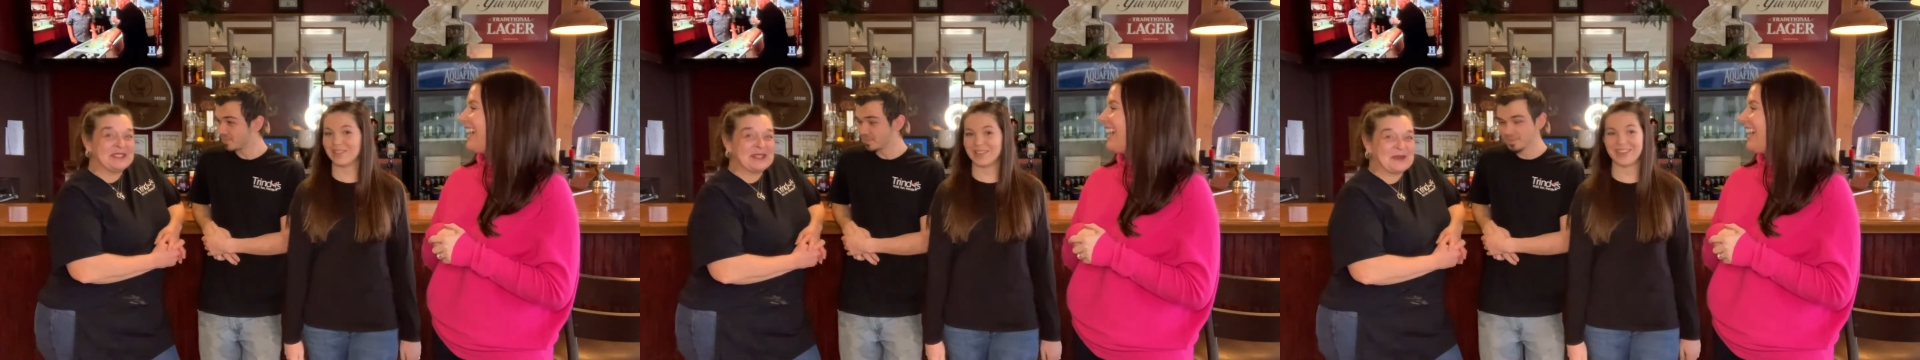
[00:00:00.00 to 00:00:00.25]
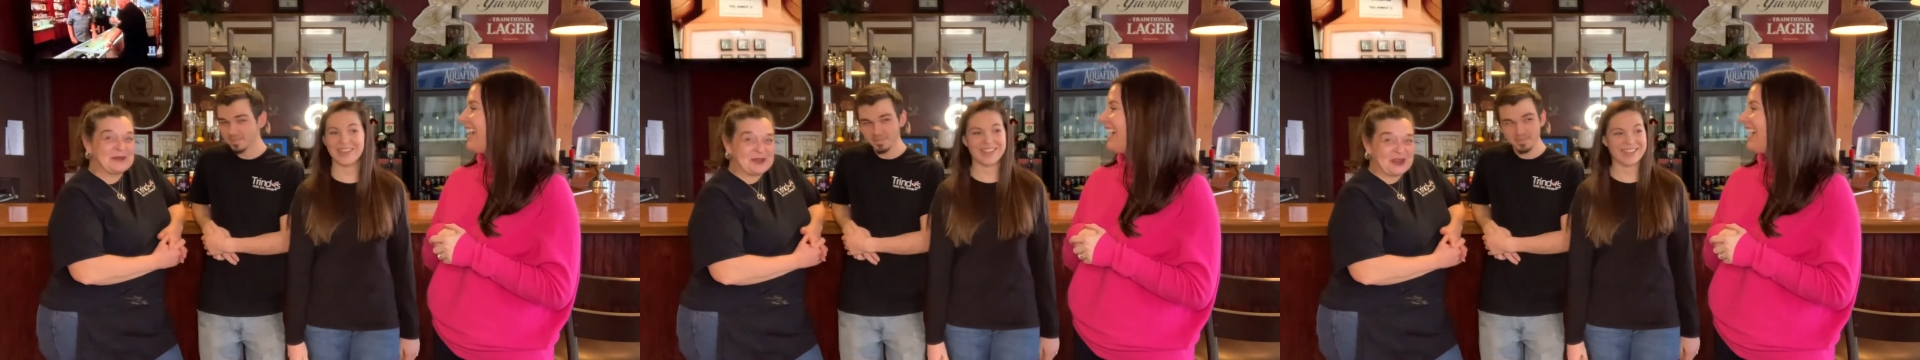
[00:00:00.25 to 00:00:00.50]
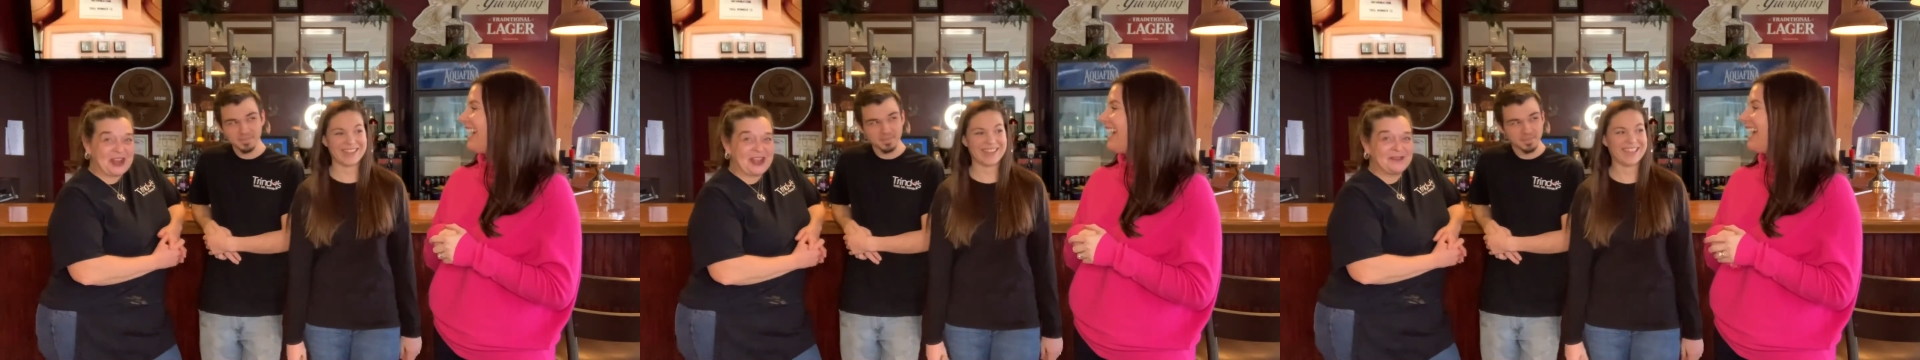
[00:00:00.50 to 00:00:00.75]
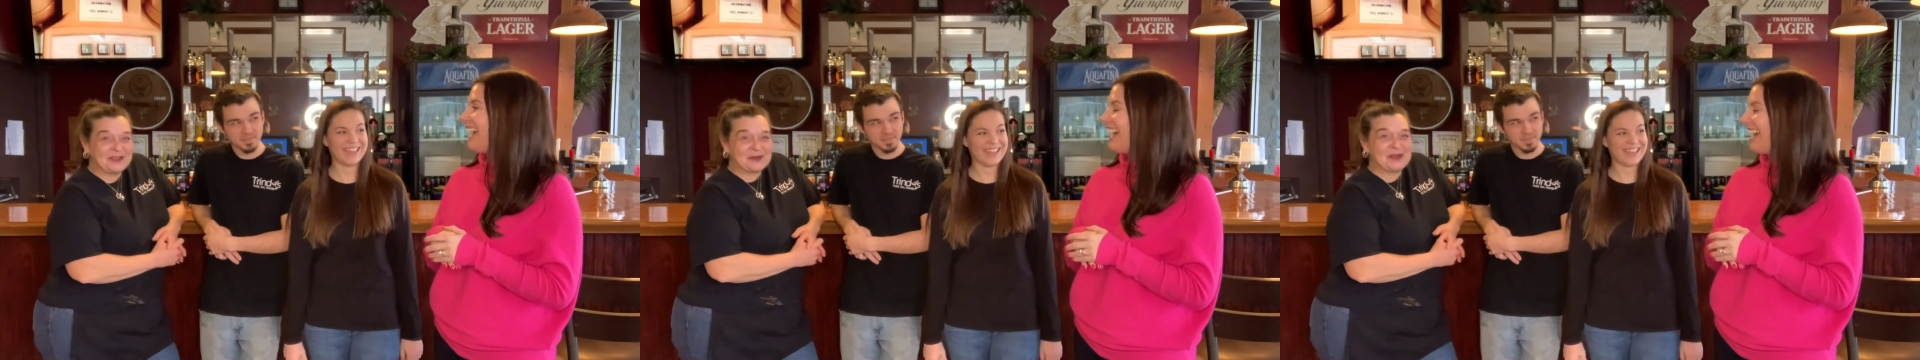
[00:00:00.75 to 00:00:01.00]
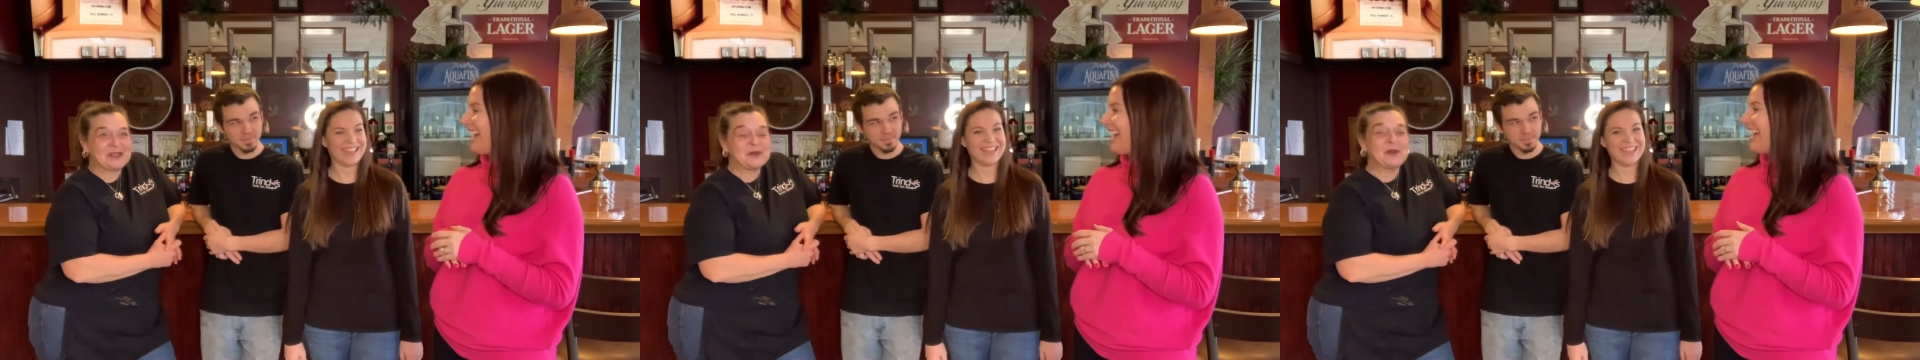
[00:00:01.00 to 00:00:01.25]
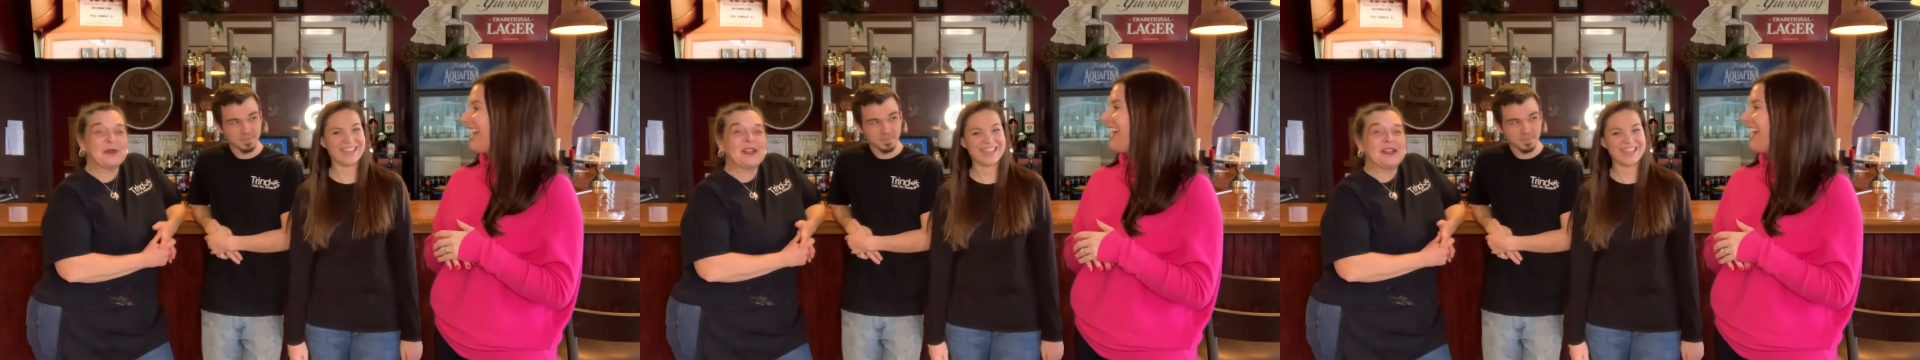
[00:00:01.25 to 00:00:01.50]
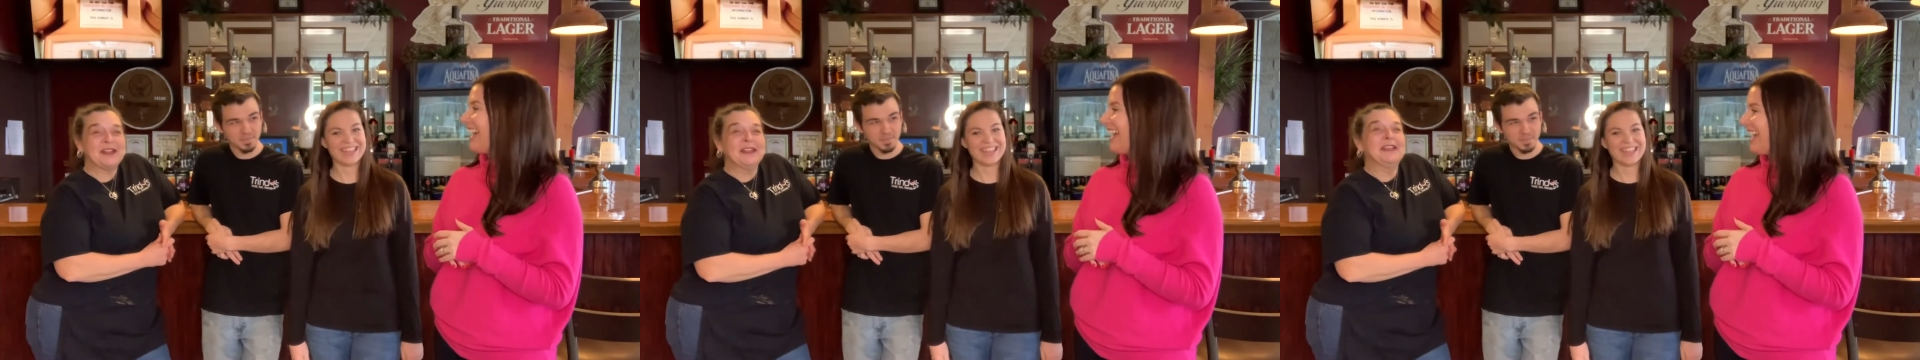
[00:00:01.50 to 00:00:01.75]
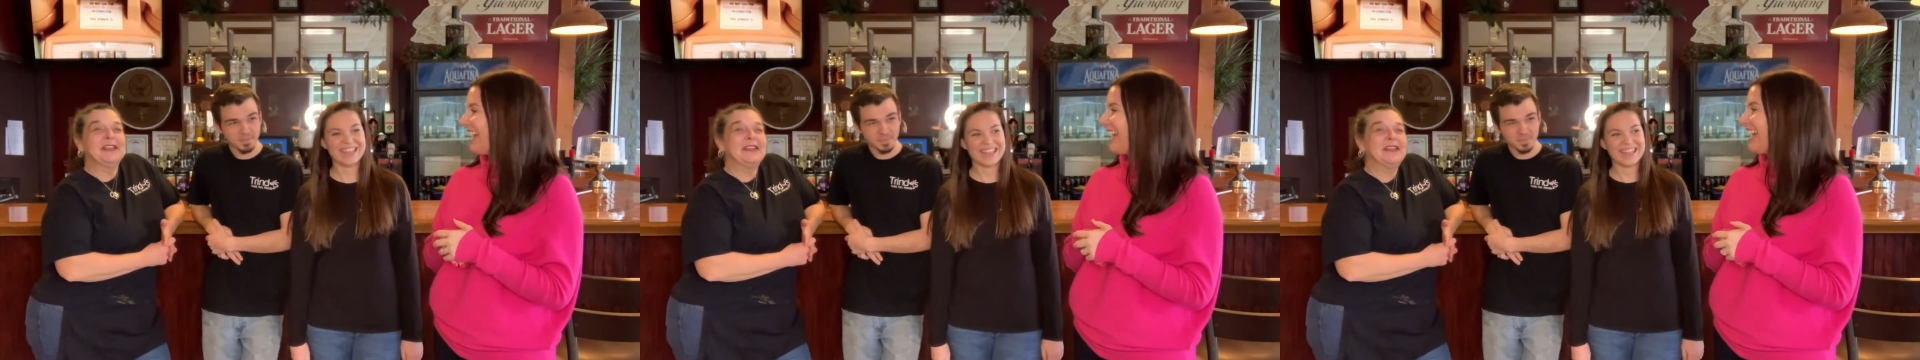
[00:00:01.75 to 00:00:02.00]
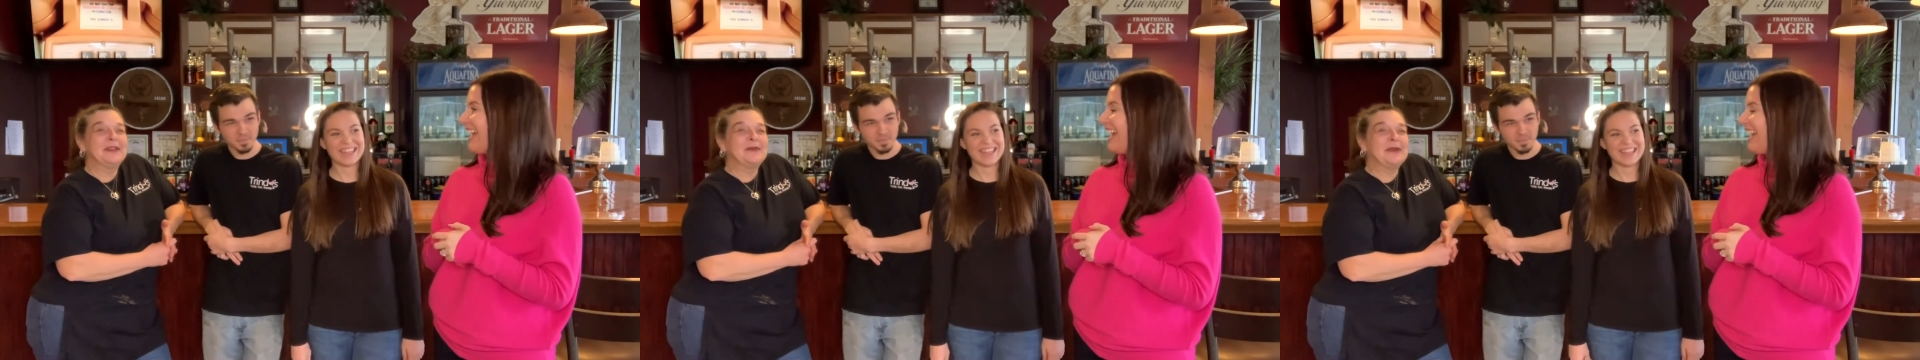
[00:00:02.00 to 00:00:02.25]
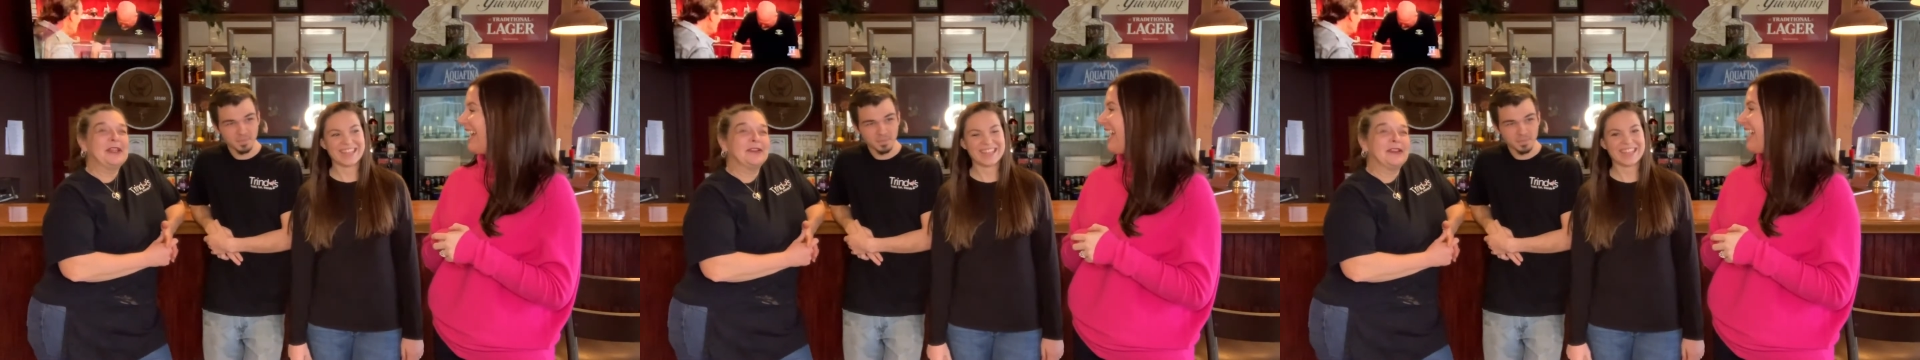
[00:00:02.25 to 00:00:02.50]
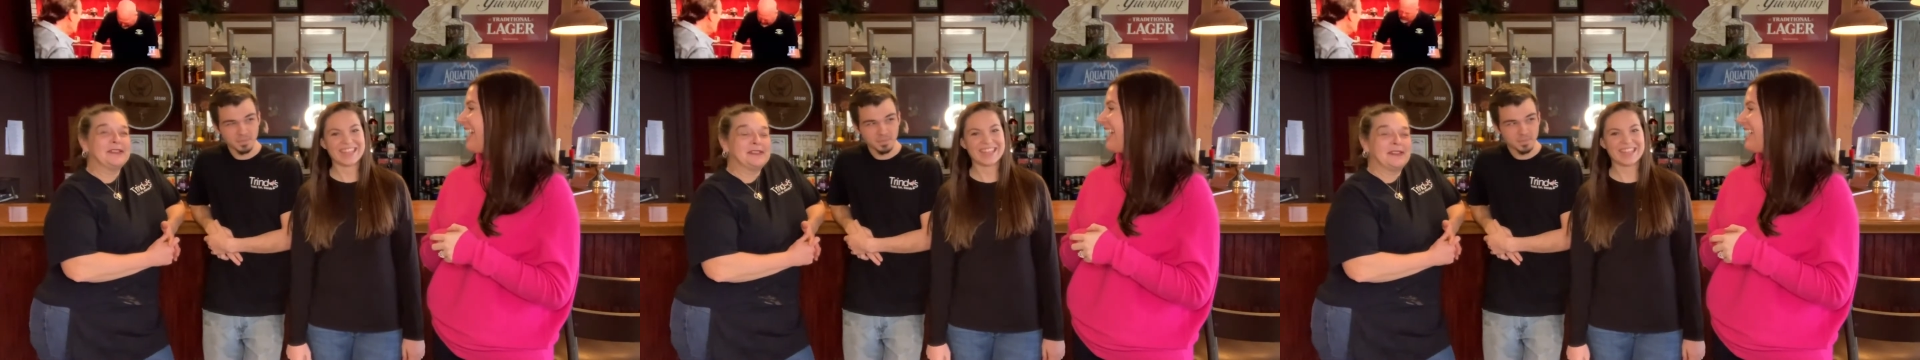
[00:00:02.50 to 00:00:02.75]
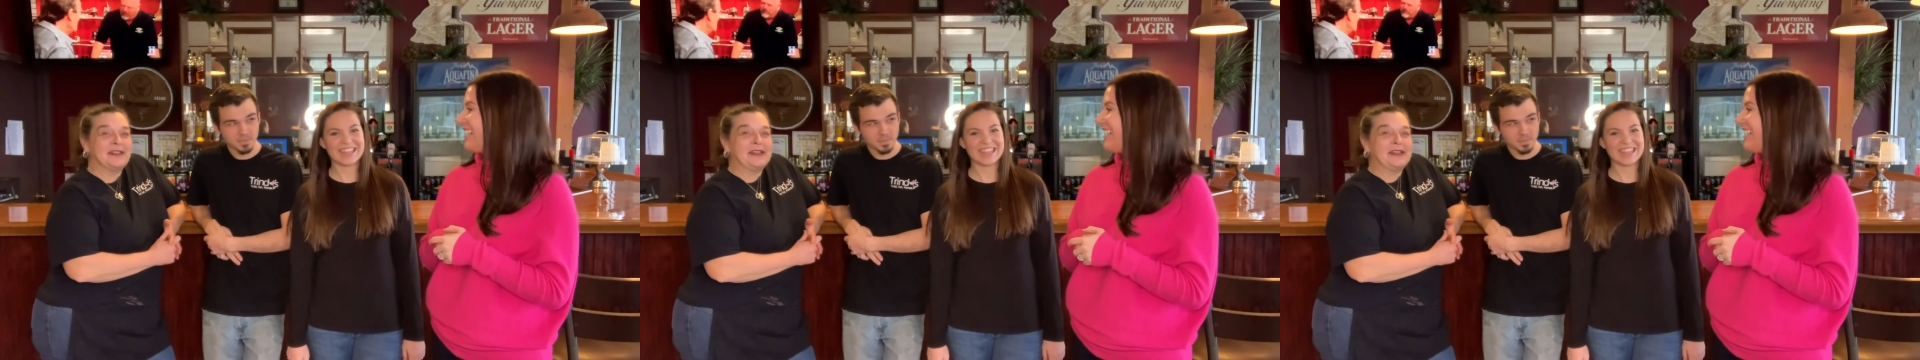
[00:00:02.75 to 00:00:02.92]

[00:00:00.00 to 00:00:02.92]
Speaker 1: Slone Drive, Suite 20. We are, it's in